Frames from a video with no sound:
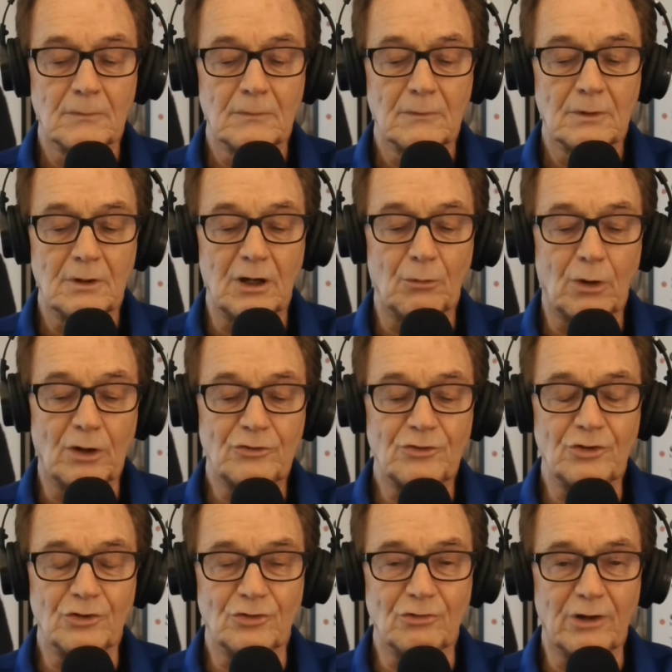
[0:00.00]
I watched
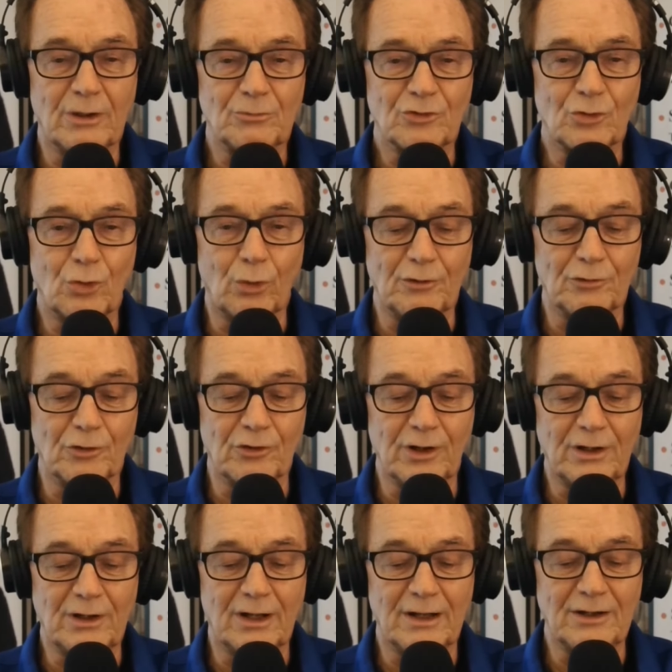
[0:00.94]
his lips quivering,
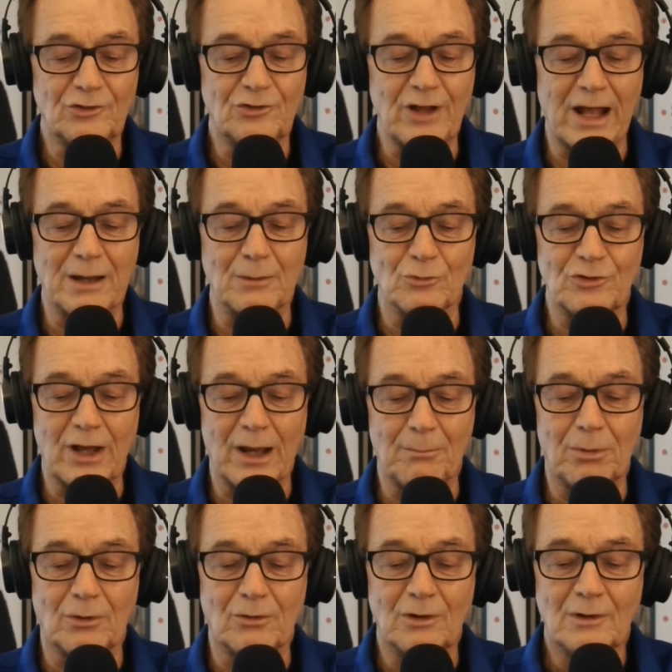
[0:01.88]
and his Adam's
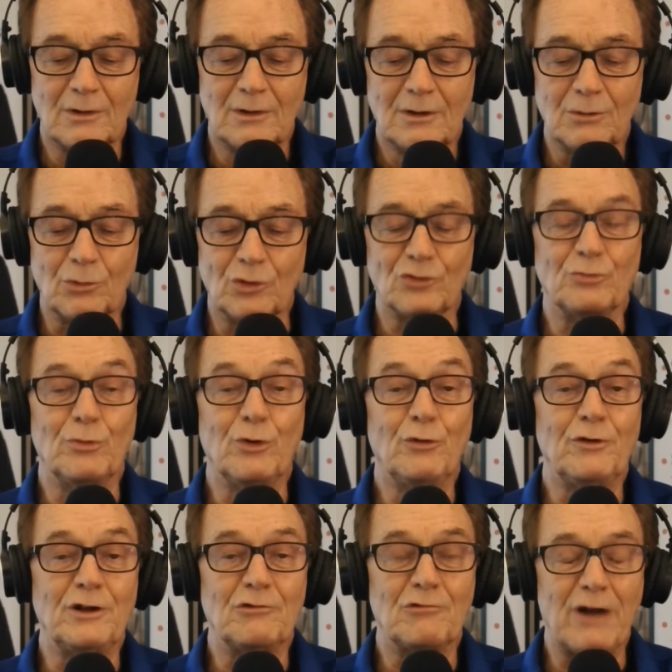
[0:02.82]
apple was
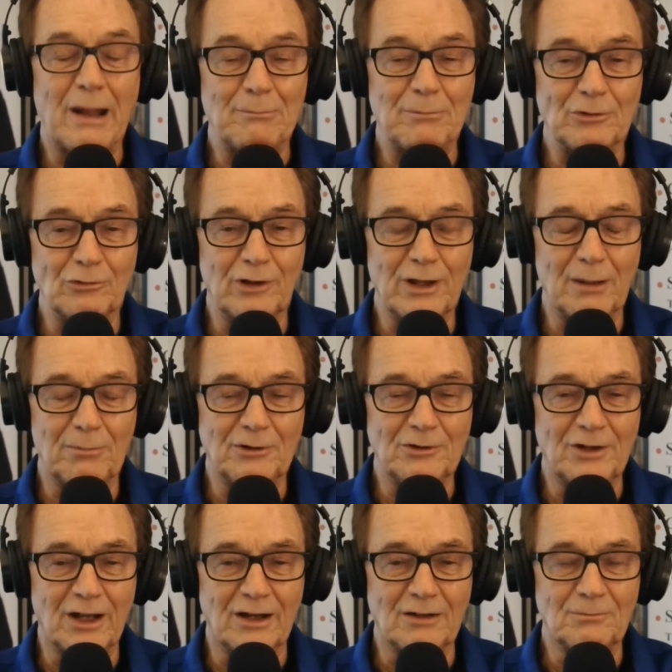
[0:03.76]
moving rapidly up and
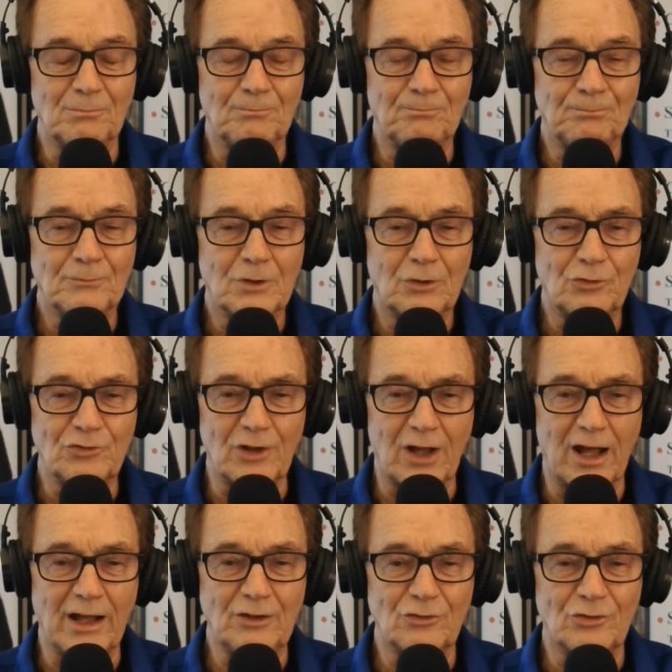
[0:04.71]
down,
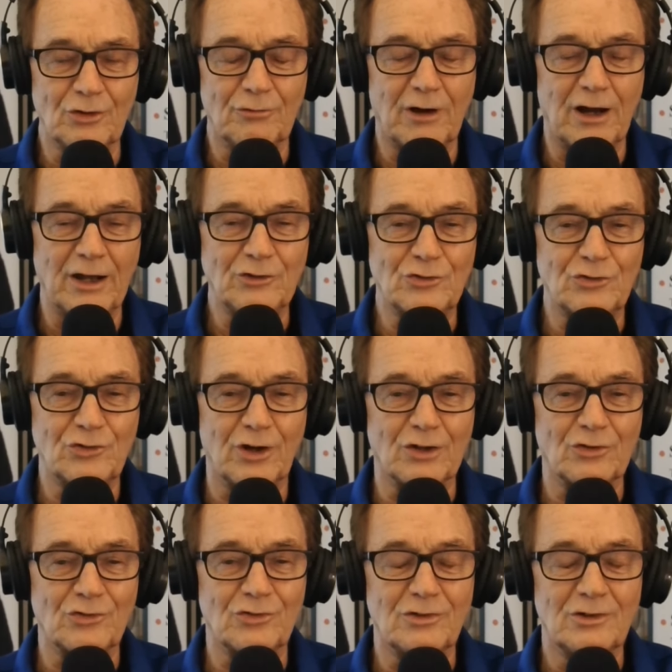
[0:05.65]
signs of high
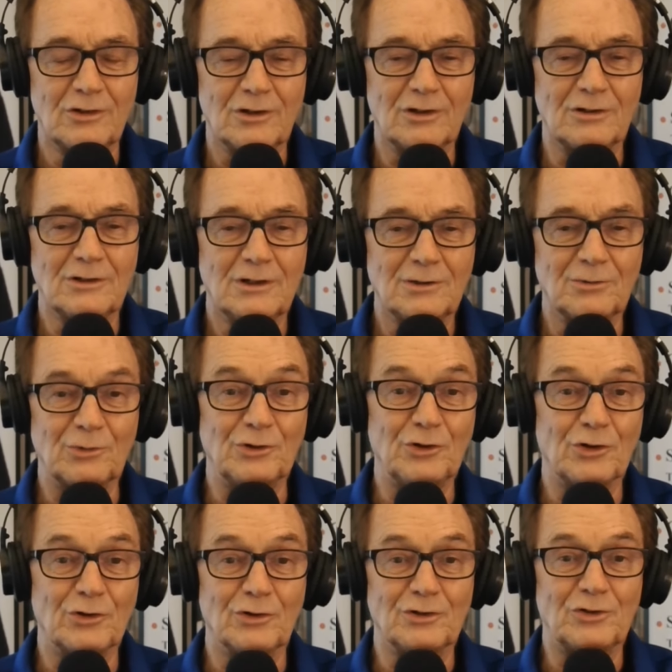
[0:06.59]
stress when
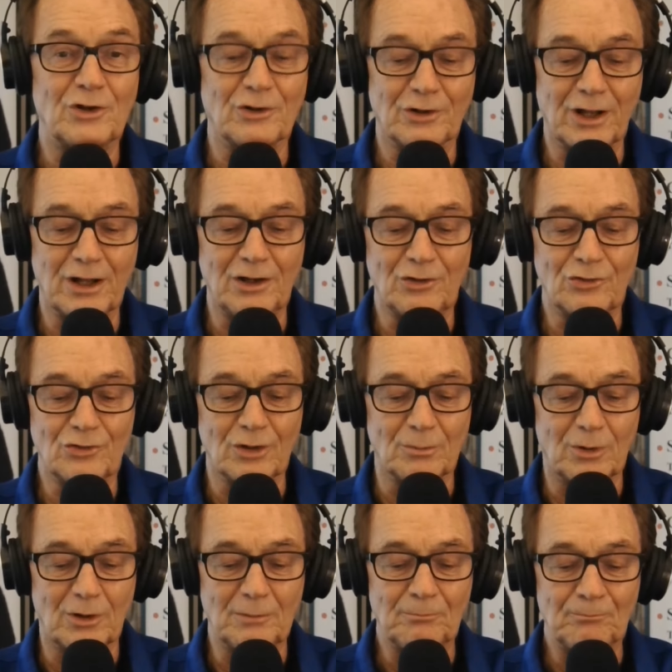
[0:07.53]
you're interrogating someone.